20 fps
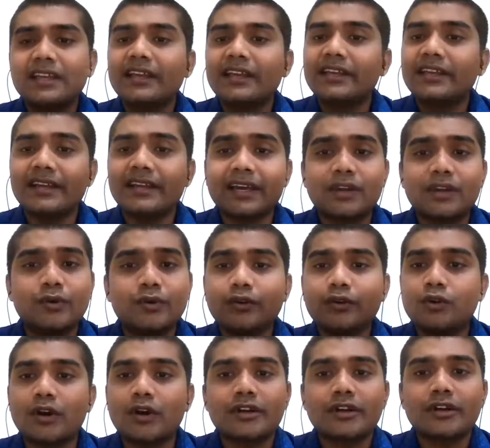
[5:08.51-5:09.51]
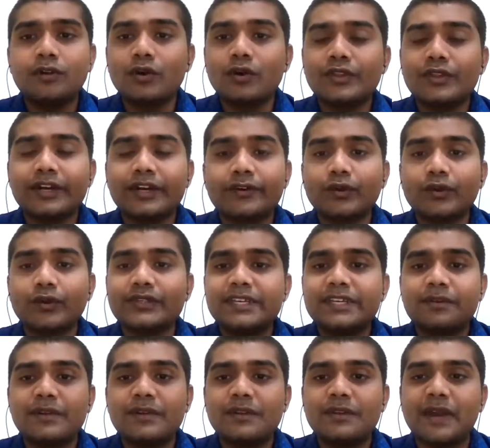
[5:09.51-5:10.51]
Here we do not know the true
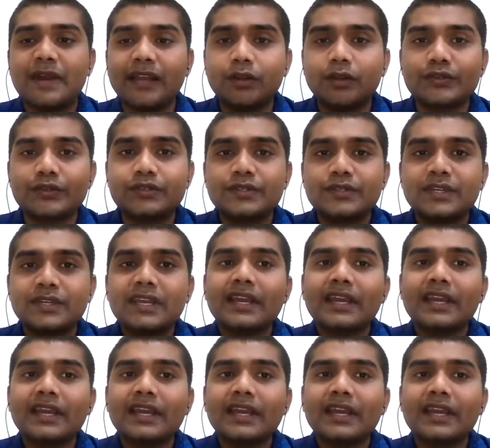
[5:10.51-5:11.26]
CMI values,